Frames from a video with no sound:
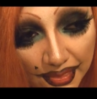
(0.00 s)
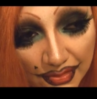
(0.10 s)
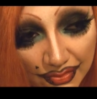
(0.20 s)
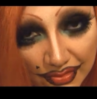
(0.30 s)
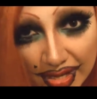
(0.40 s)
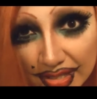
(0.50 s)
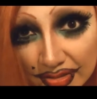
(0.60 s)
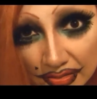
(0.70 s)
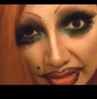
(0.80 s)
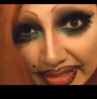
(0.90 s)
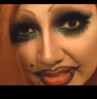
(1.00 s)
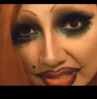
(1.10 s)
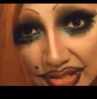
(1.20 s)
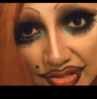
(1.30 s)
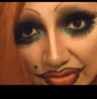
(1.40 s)
red light
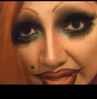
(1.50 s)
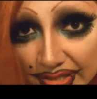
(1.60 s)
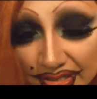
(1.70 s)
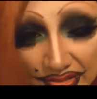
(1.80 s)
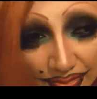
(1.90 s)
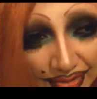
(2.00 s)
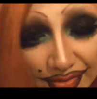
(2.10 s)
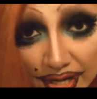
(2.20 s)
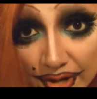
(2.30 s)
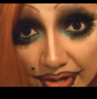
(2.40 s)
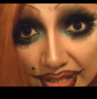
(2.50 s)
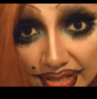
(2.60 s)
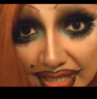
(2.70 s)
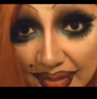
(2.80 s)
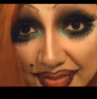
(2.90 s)
district sort of area
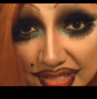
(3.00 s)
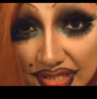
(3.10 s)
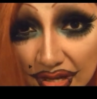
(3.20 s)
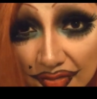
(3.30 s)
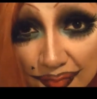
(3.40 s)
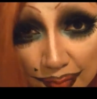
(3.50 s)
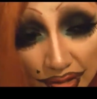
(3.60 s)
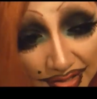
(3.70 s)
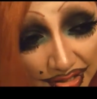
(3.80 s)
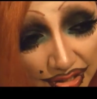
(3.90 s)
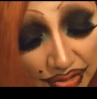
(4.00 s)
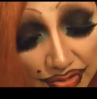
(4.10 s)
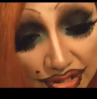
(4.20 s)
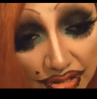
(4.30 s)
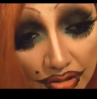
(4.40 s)
type stuff,
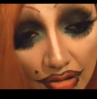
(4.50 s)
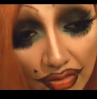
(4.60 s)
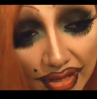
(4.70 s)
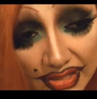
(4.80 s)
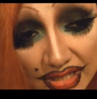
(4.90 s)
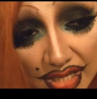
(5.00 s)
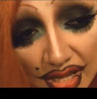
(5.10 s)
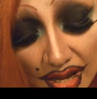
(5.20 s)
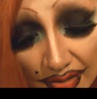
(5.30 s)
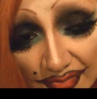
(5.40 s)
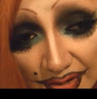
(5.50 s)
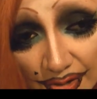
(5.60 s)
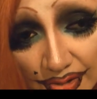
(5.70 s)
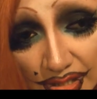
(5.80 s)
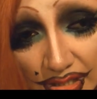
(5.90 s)
prostitution, all that. I'm
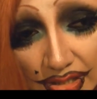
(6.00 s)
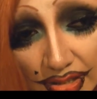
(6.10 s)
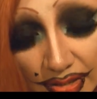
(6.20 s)
very